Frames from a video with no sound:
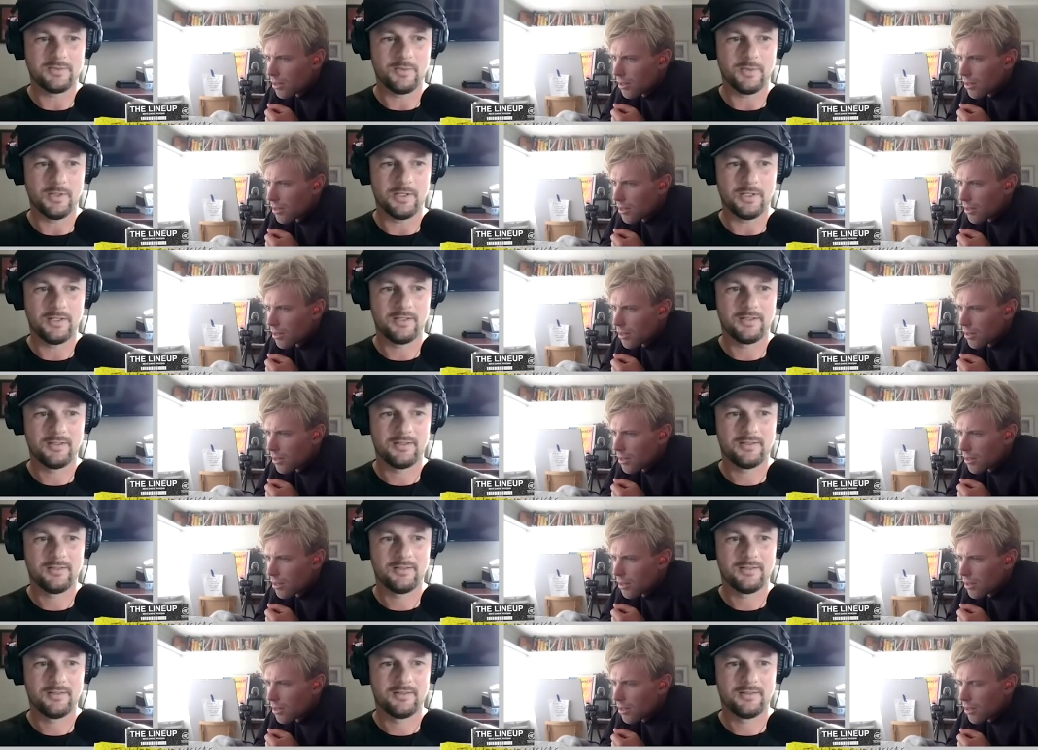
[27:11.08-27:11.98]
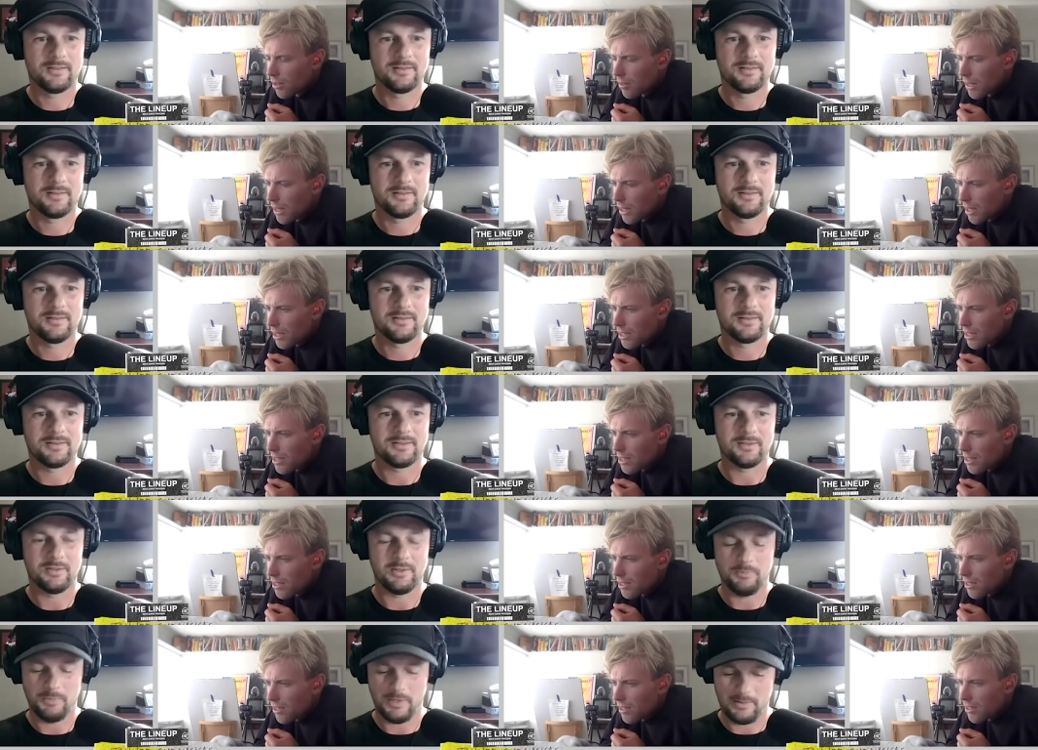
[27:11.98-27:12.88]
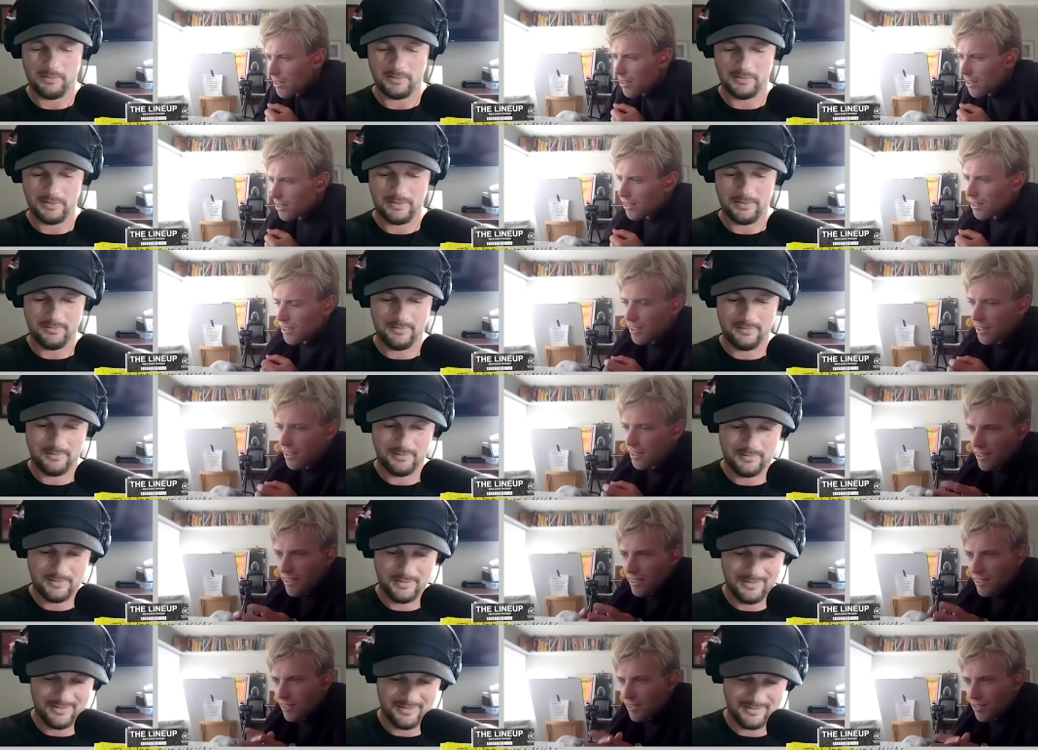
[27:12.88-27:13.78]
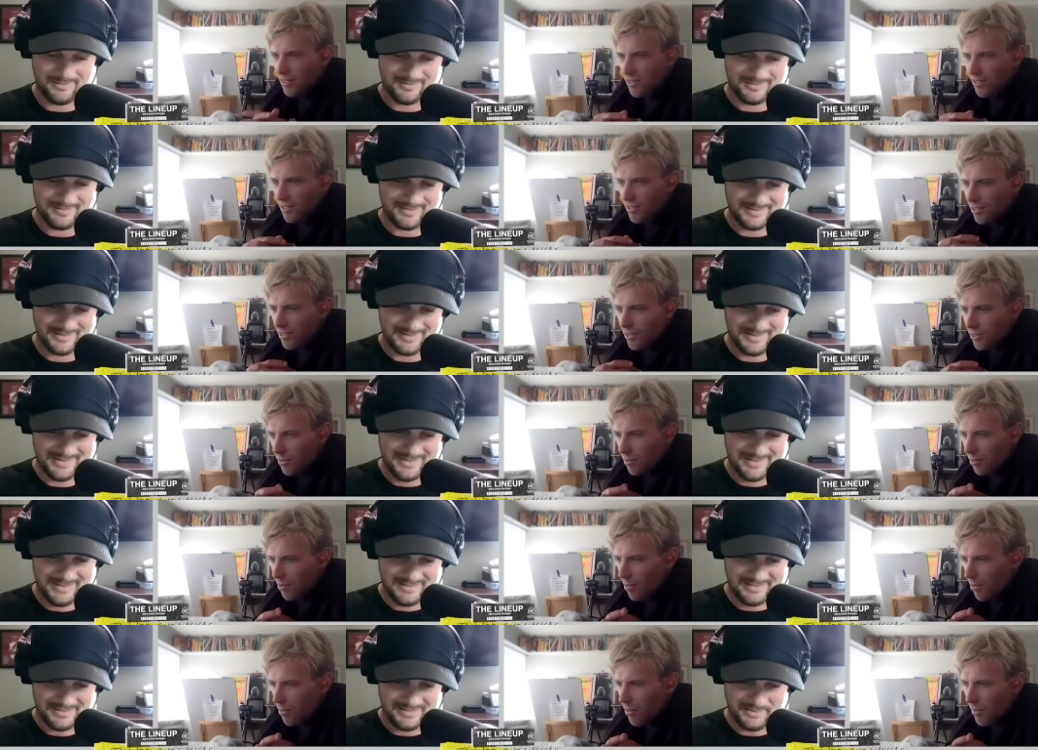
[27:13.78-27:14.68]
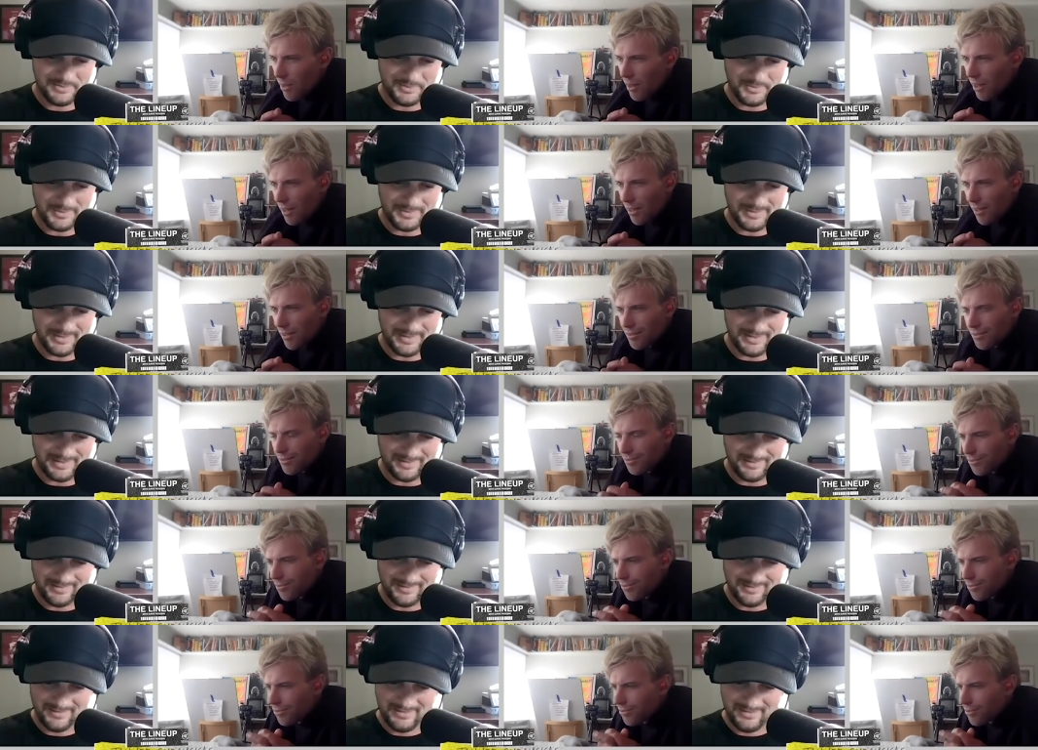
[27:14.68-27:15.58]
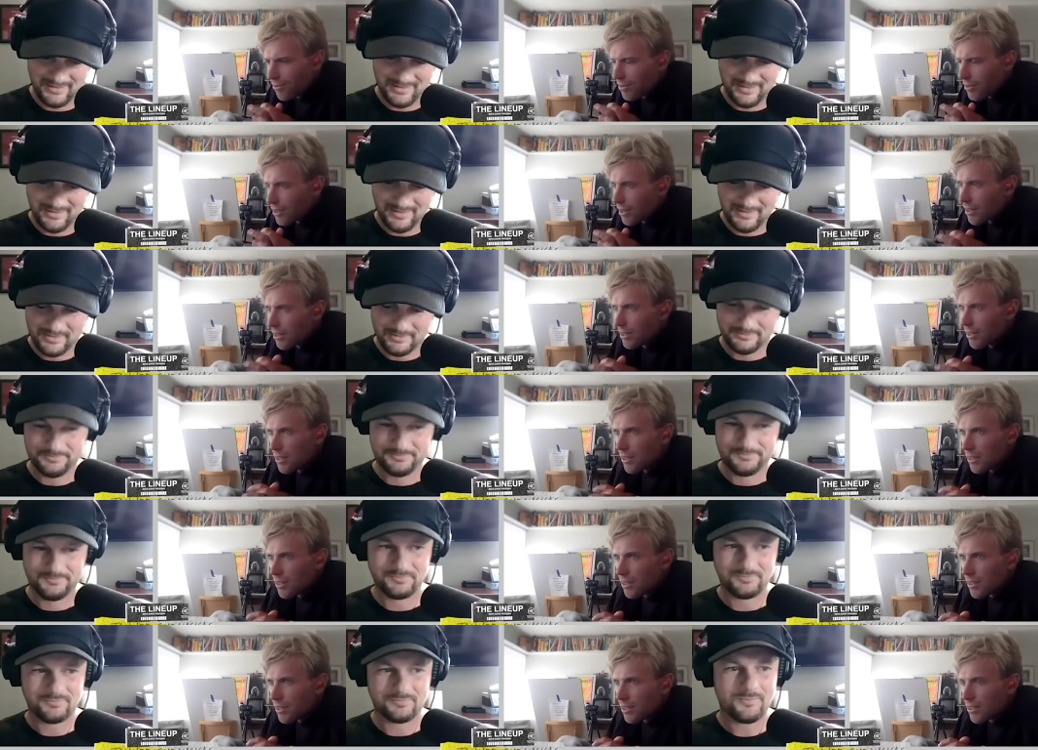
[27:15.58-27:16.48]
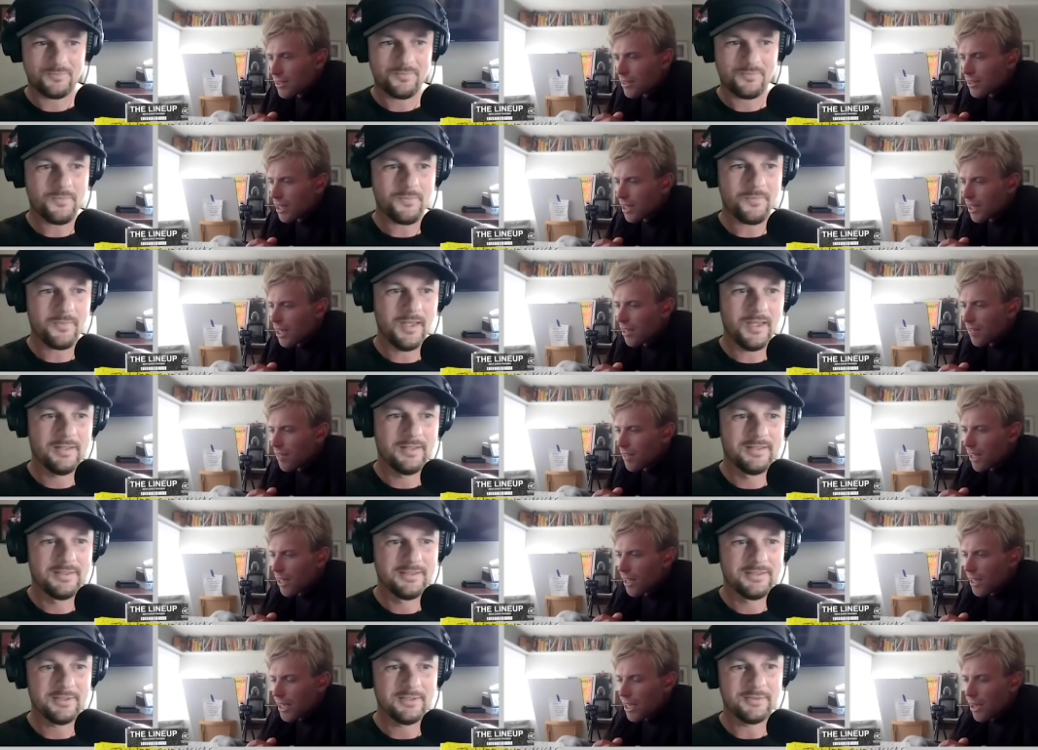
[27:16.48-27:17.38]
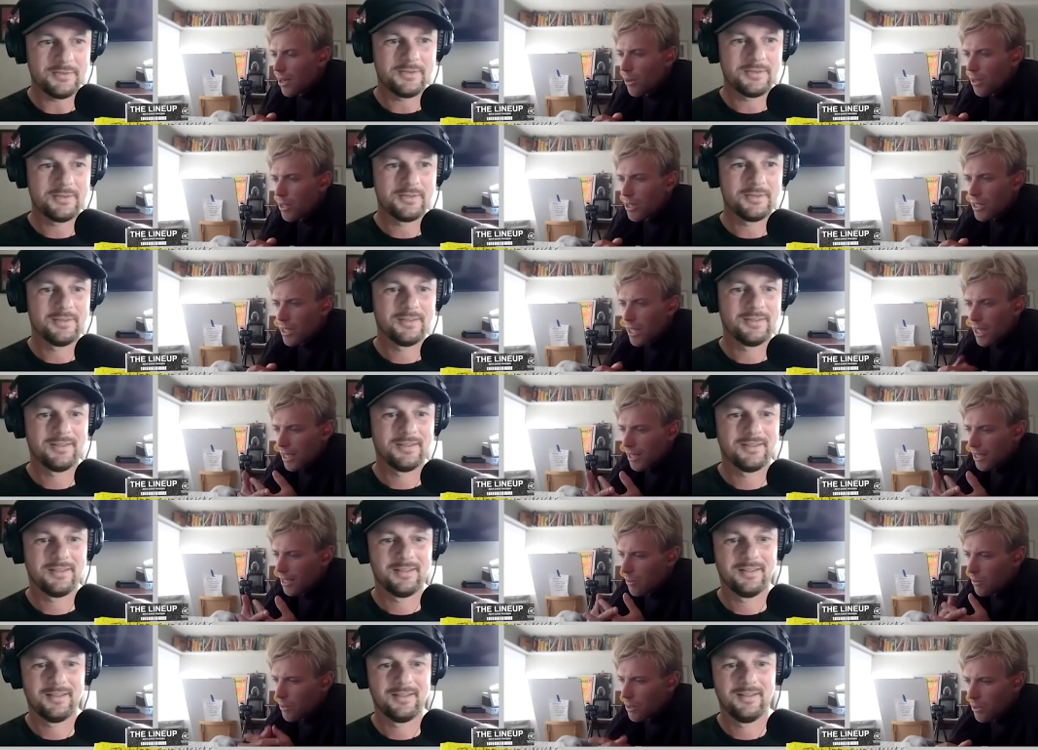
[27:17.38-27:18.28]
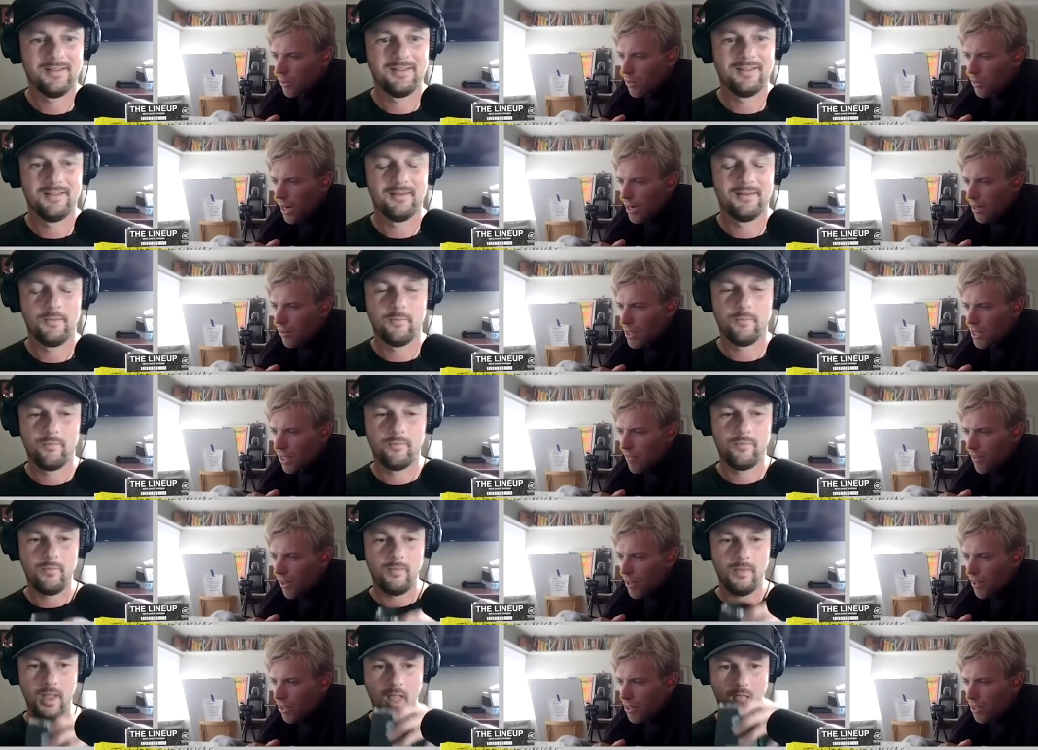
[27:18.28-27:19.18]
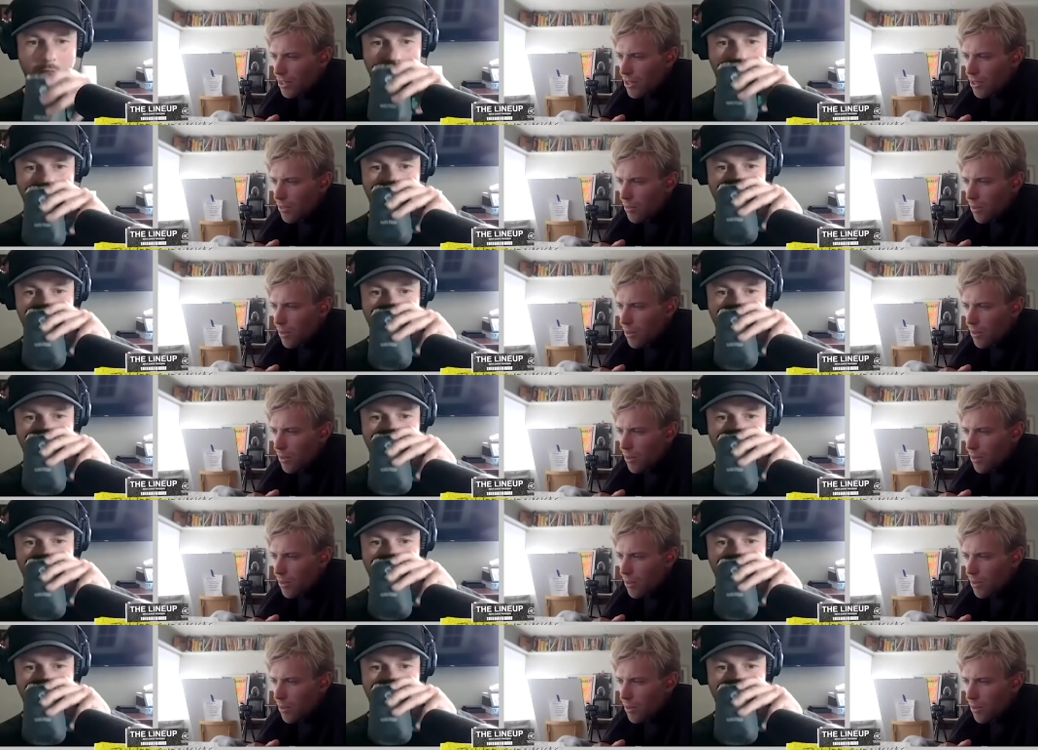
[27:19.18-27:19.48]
Speaker 1: mid score. So he probably. You don't want that.
Speaker 2: I love Kelly. He always, like, he would do random stuff out there,